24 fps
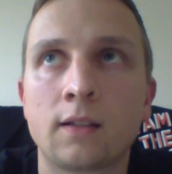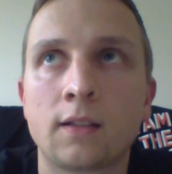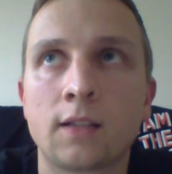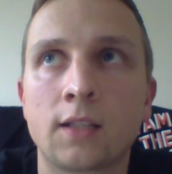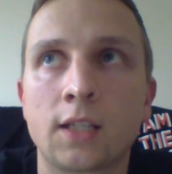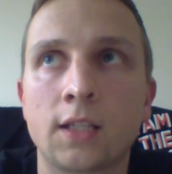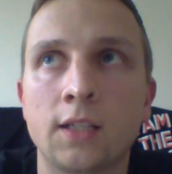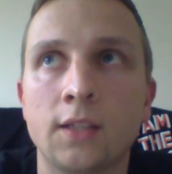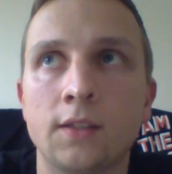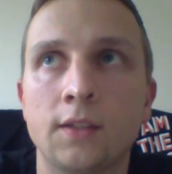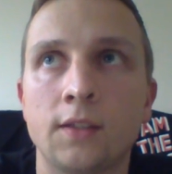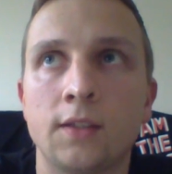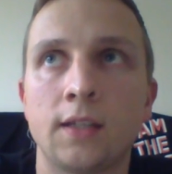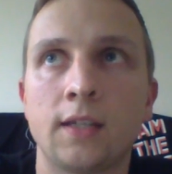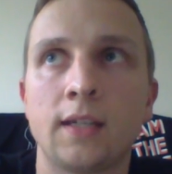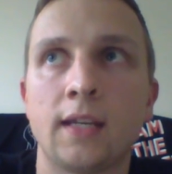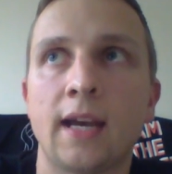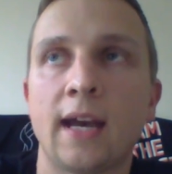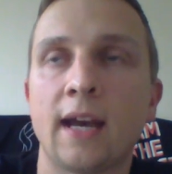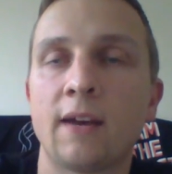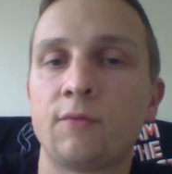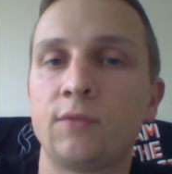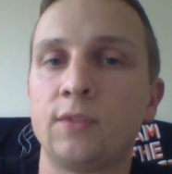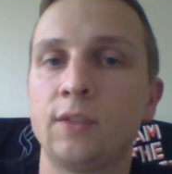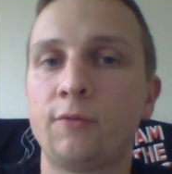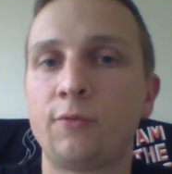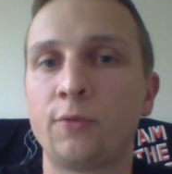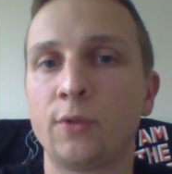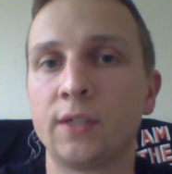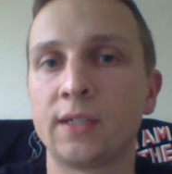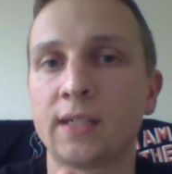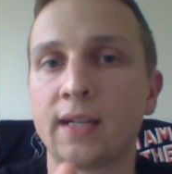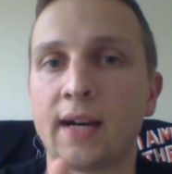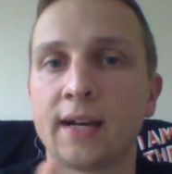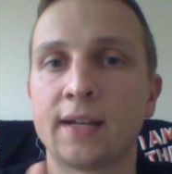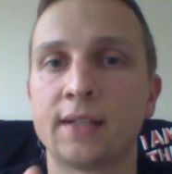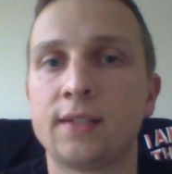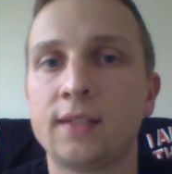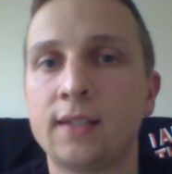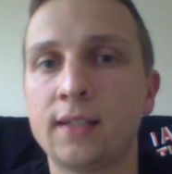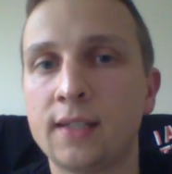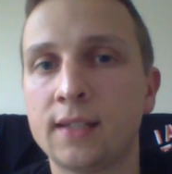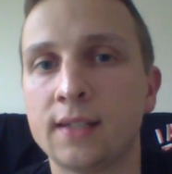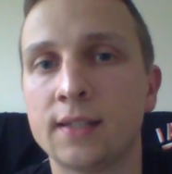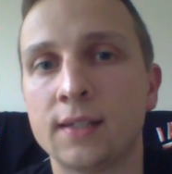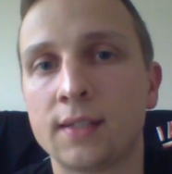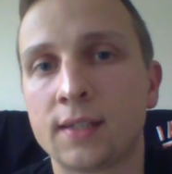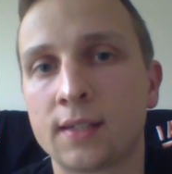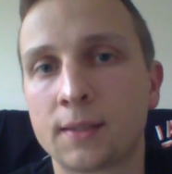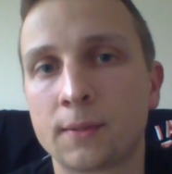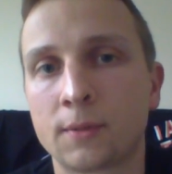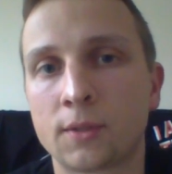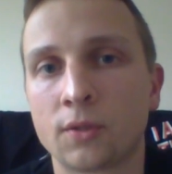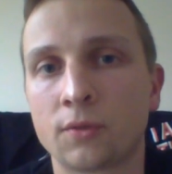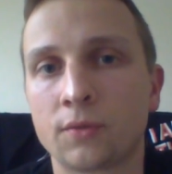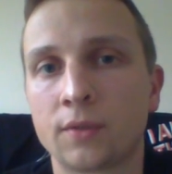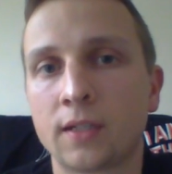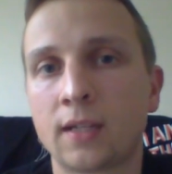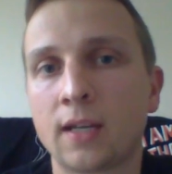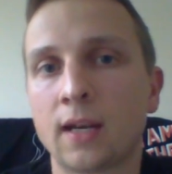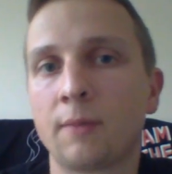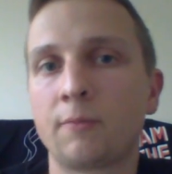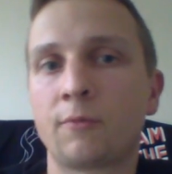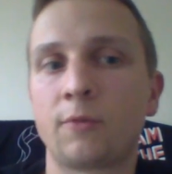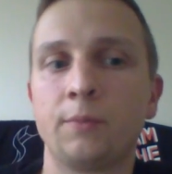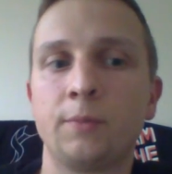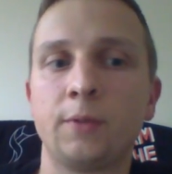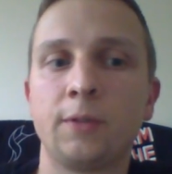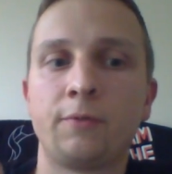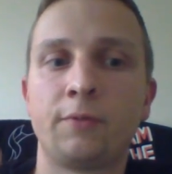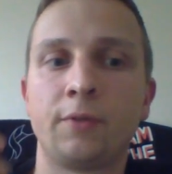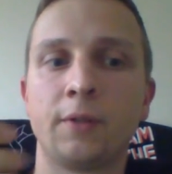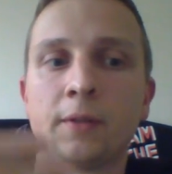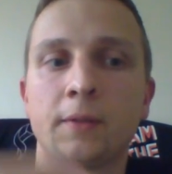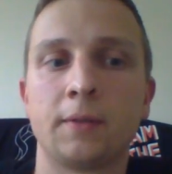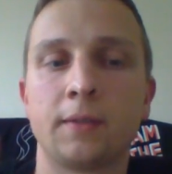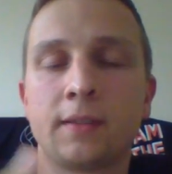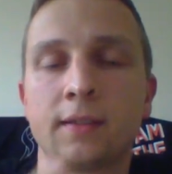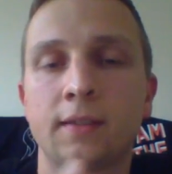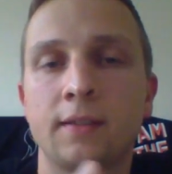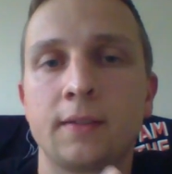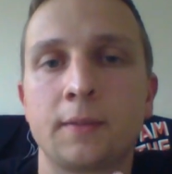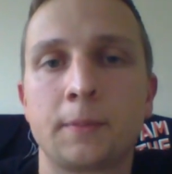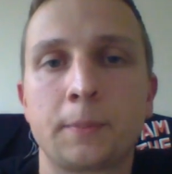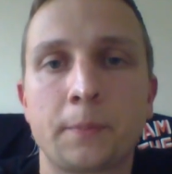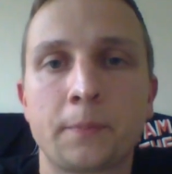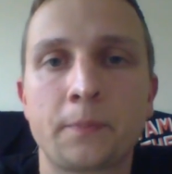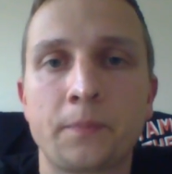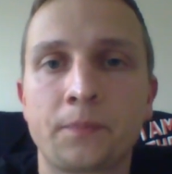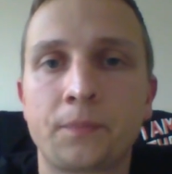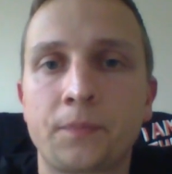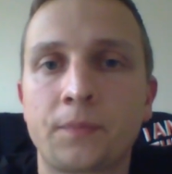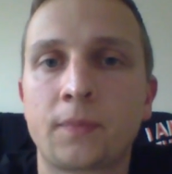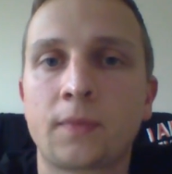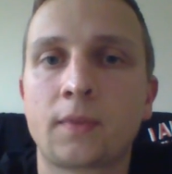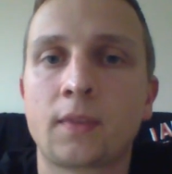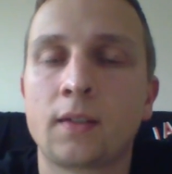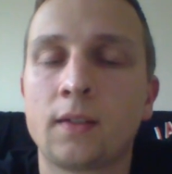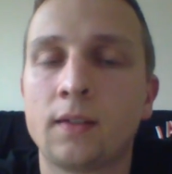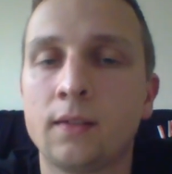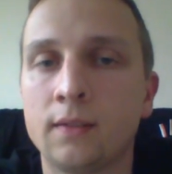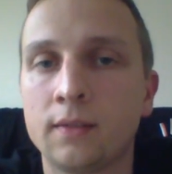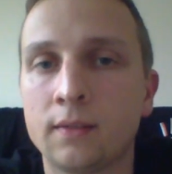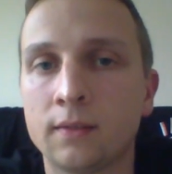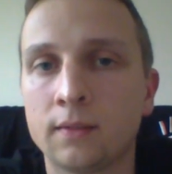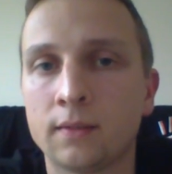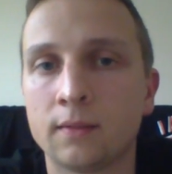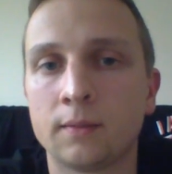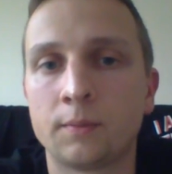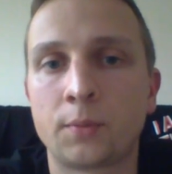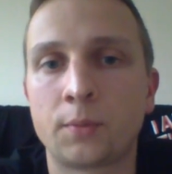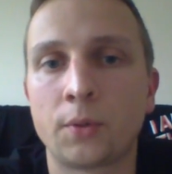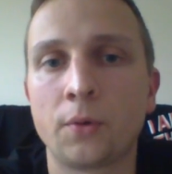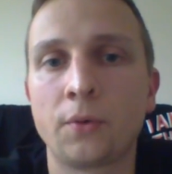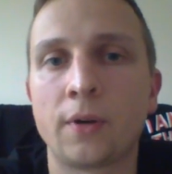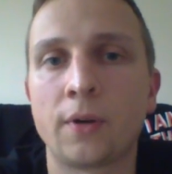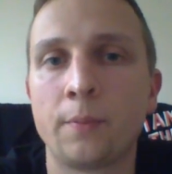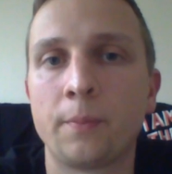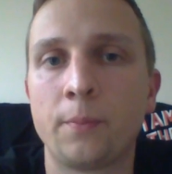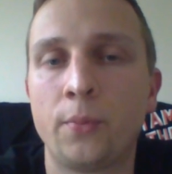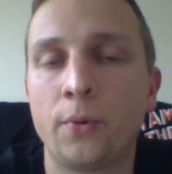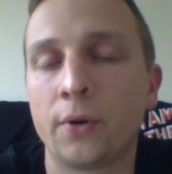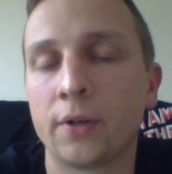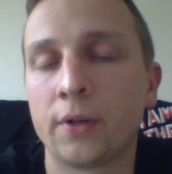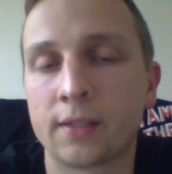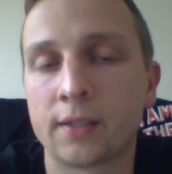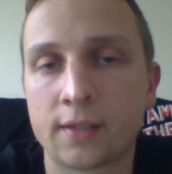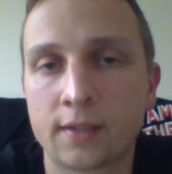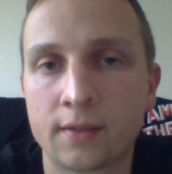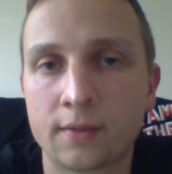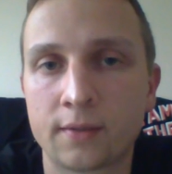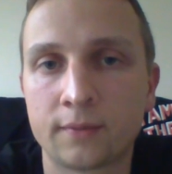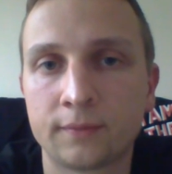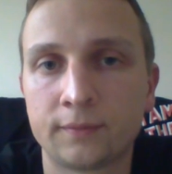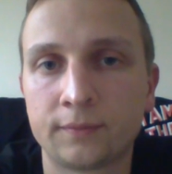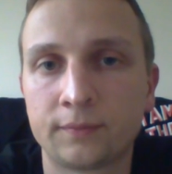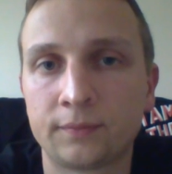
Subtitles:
they have different IDs, so they come from different program points.